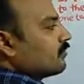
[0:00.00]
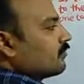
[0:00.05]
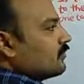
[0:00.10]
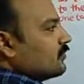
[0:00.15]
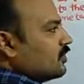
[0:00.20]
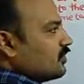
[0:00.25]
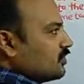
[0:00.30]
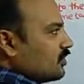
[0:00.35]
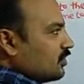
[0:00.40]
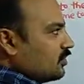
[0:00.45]

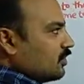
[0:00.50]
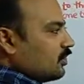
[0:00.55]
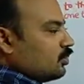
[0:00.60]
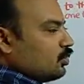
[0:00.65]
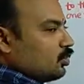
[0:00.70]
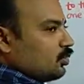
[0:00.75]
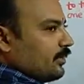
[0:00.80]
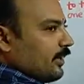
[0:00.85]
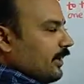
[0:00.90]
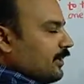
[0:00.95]
These are the
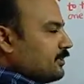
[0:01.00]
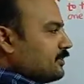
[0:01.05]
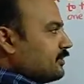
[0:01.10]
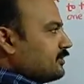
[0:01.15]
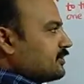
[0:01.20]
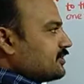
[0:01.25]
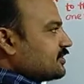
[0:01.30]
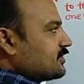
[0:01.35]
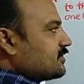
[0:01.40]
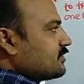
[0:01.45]
two
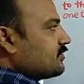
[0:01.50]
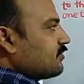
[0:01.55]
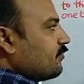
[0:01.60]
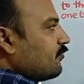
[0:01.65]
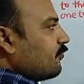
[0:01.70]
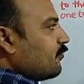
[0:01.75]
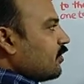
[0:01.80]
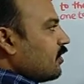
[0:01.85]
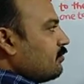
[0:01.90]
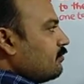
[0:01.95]
tangents
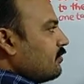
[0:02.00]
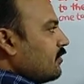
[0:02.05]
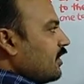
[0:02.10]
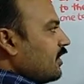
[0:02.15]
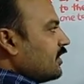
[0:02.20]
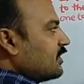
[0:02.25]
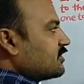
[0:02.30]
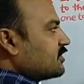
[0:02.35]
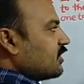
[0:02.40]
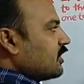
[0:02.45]
from an
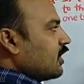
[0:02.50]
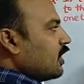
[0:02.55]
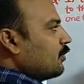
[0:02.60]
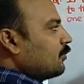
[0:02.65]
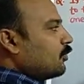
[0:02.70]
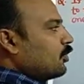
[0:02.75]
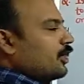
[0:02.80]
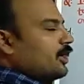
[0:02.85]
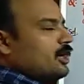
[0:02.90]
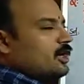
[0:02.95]
external
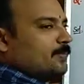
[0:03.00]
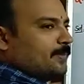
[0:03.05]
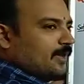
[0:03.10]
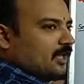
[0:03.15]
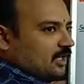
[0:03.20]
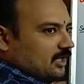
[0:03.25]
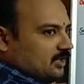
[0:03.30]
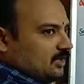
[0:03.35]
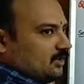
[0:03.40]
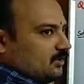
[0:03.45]
point
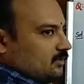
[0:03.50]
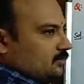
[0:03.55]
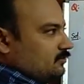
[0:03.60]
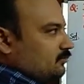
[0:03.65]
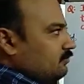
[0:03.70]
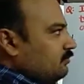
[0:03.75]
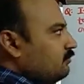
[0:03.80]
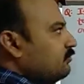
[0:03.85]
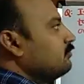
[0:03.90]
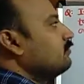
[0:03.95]
P
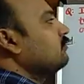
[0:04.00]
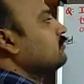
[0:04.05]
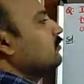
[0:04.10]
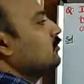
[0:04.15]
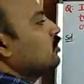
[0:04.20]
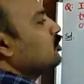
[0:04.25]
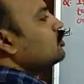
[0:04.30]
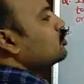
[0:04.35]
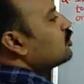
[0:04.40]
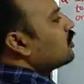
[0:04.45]

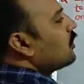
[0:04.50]
to